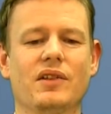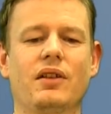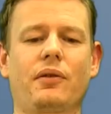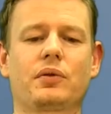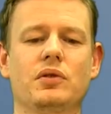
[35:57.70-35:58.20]

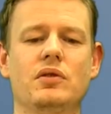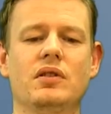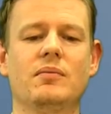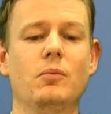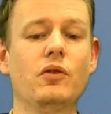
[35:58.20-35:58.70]

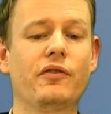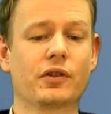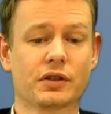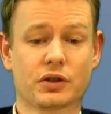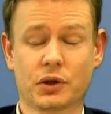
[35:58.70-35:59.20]
through move
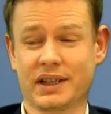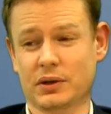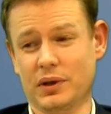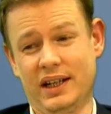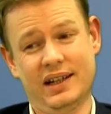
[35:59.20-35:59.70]
order
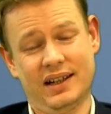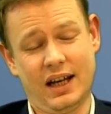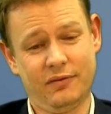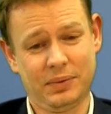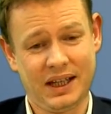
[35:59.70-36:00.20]
trickery,
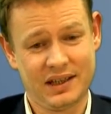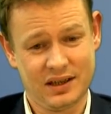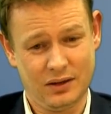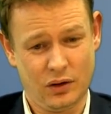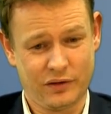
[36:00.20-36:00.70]
I've played
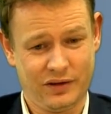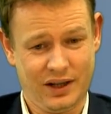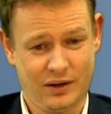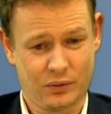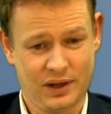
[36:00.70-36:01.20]
a lot of
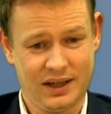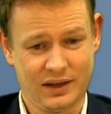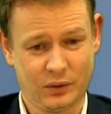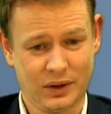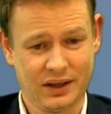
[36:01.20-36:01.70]
E3 here
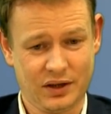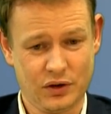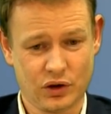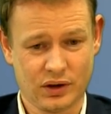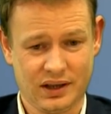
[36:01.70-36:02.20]
as well,
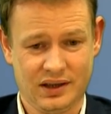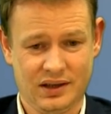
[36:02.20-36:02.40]
usually.